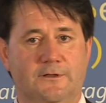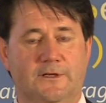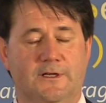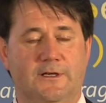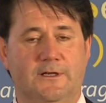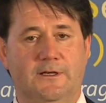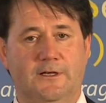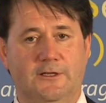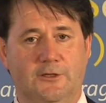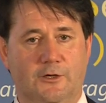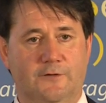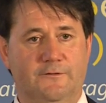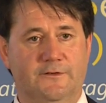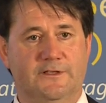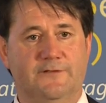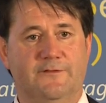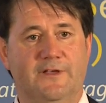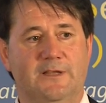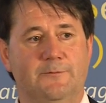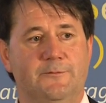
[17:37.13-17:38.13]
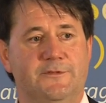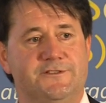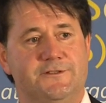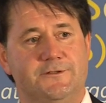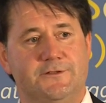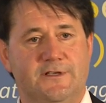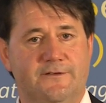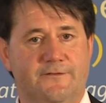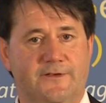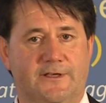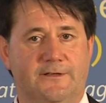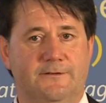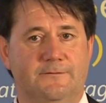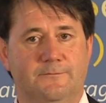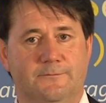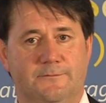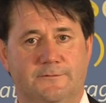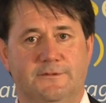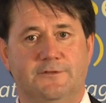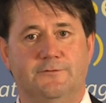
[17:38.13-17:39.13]
uh, a lawful development certificate
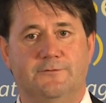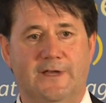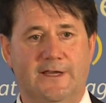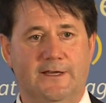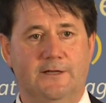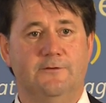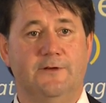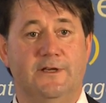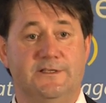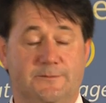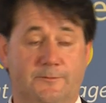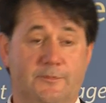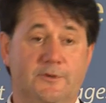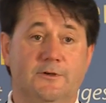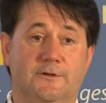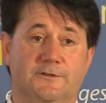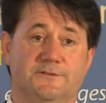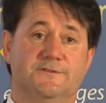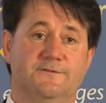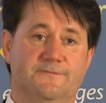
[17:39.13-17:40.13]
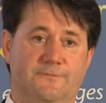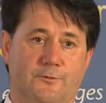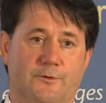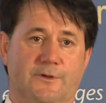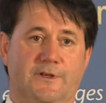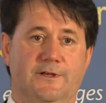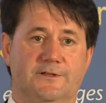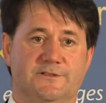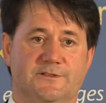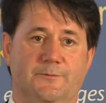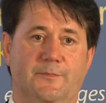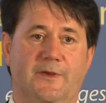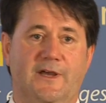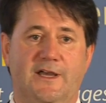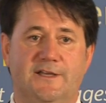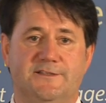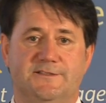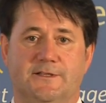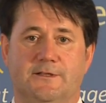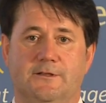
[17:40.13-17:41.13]
to regularise it because four years had passed,